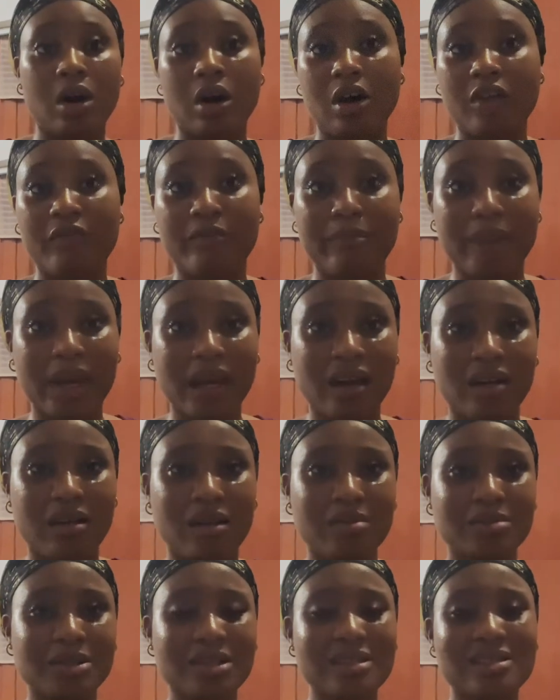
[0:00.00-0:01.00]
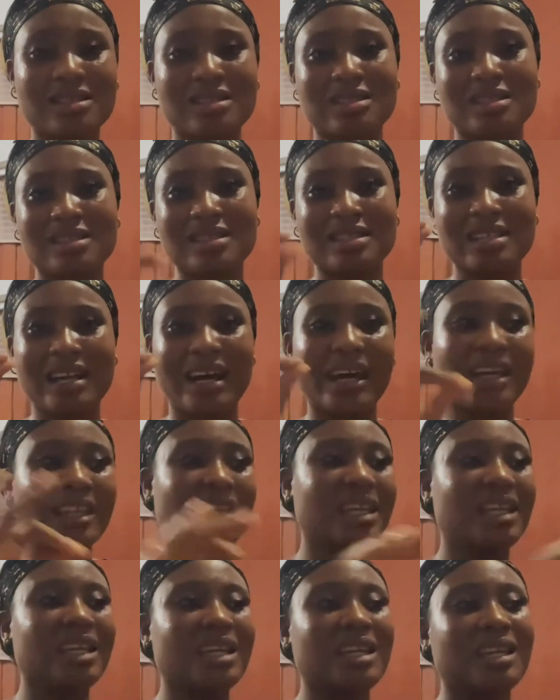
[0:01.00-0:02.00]
of makeup, just
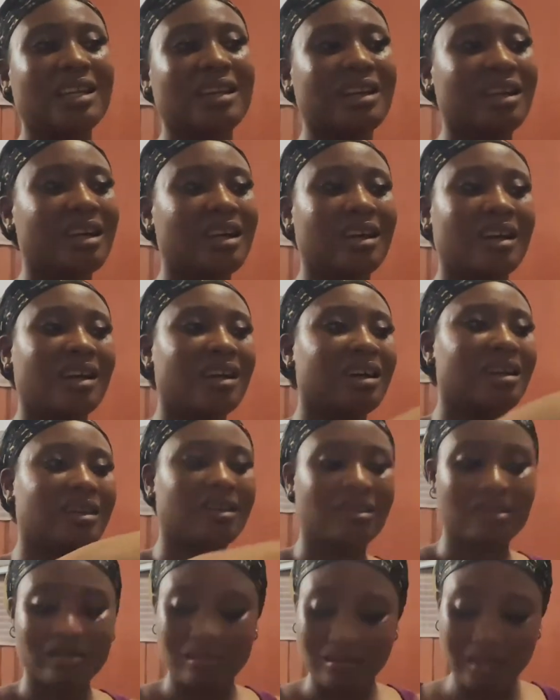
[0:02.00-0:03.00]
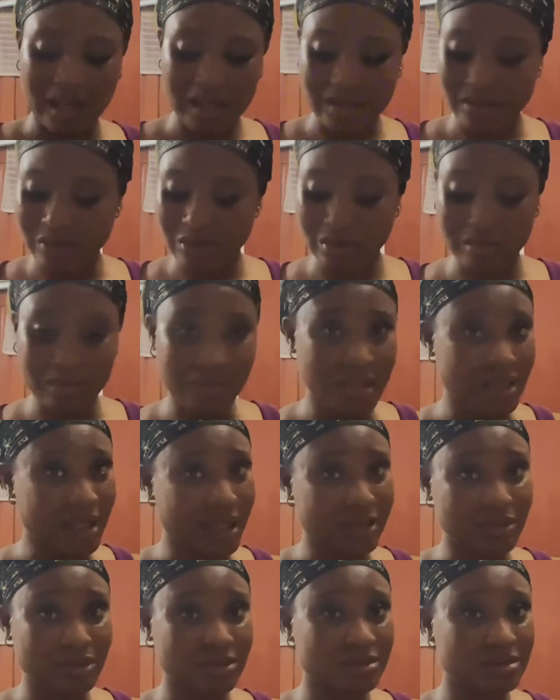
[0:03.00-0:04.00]
tiny. You guys know me.
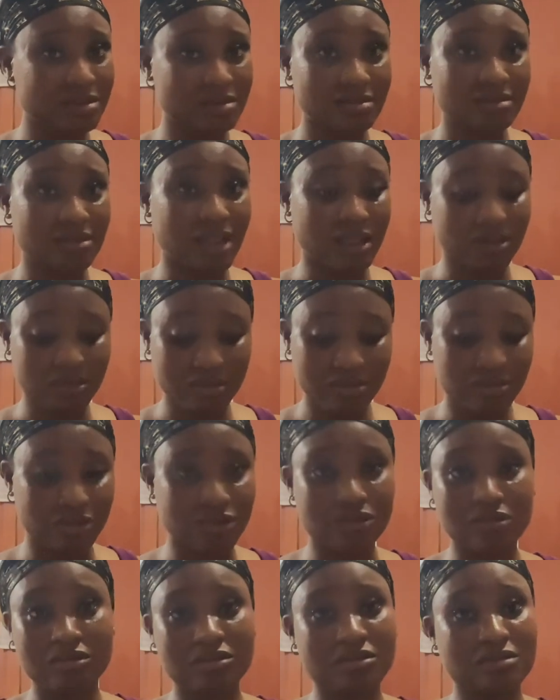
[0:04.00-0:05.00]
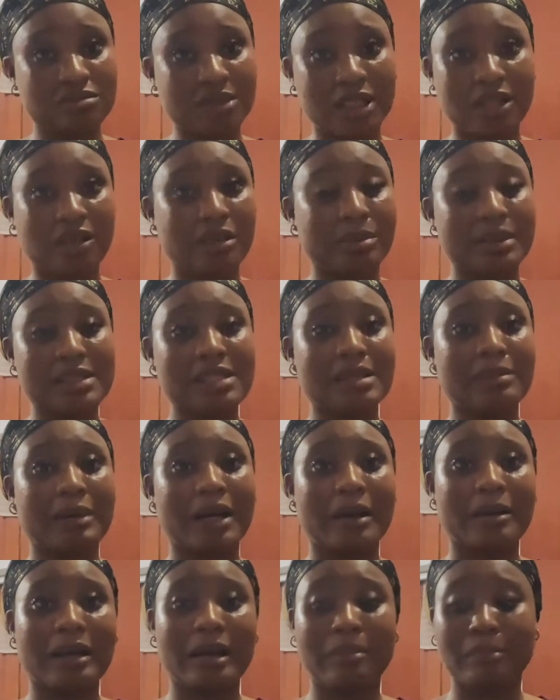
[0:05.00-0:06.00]
I don't. I don't do makeup except when
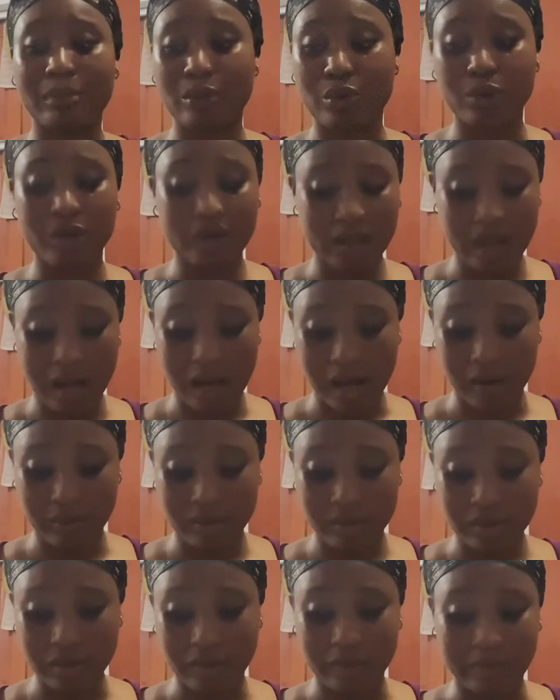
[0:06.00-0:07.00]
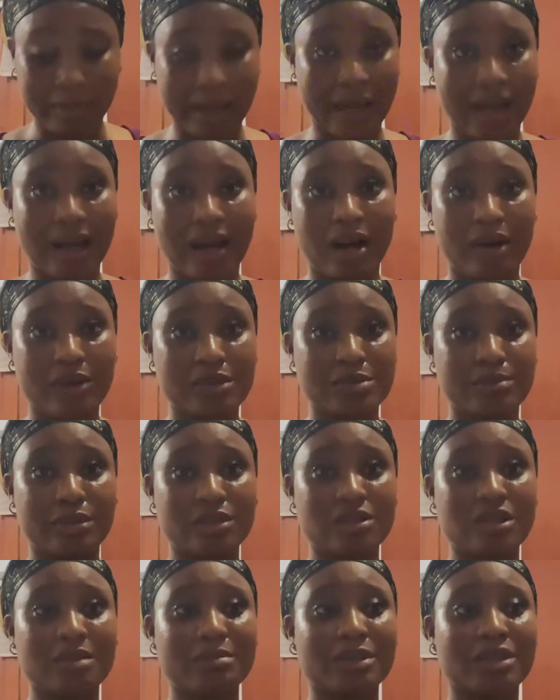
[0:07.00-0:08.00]
I'm going out of my house. But
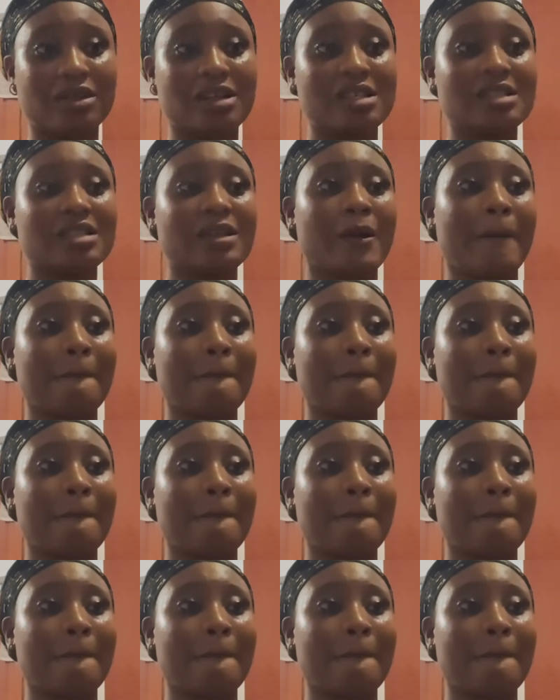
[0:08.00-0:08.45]
just because